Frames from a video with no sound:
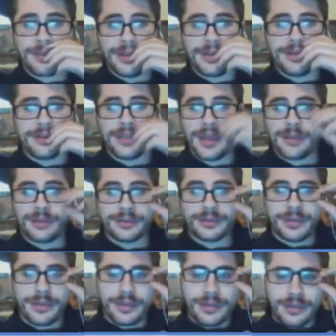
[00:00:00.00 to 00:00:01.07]
I mean, that
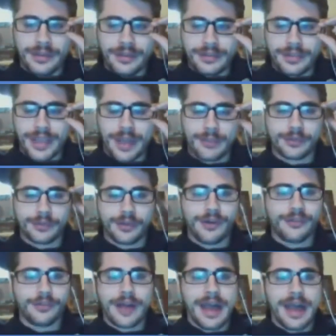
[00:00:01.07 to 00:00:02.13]
was
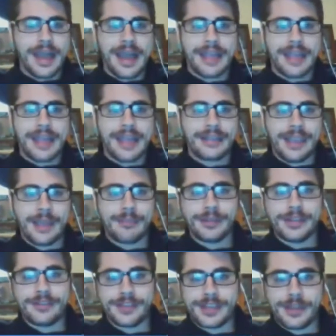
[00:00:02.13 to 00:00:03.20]
awful. I can't
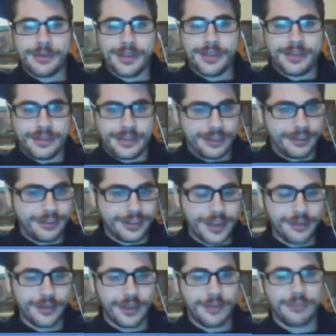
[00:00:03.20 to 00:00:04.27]
believe that they were even
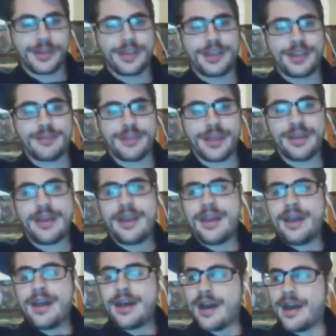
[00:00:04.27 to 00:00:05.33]
considering bringing him in.
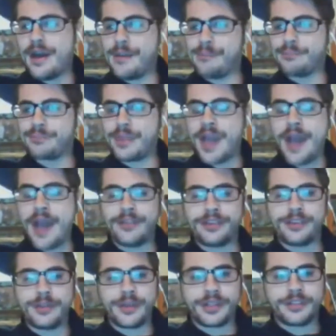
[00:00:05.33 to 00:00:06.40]

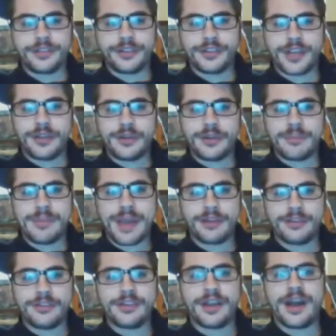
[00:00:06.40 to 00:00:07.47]
Obviously, Rutherford's got to do a
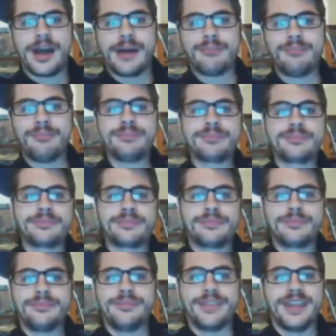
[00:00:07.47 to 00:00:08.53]
better job
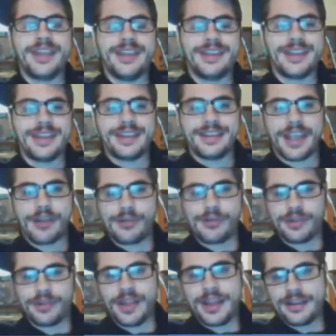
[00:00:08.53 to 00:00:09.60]
than he did in
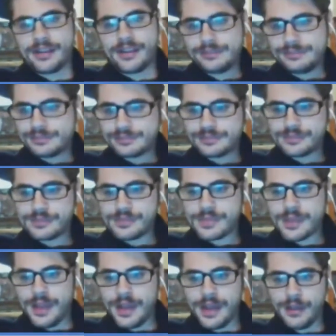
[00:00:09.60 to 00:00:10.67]
Carolina
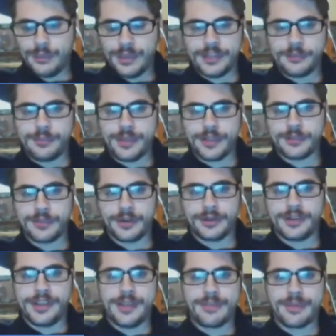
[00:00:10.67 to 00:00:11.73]
with this
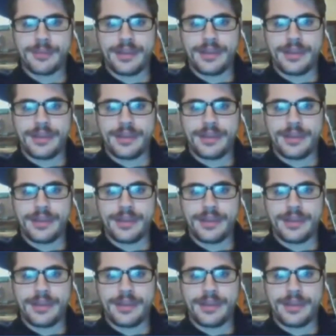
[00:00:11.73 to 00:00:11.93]
Pittsburgh team.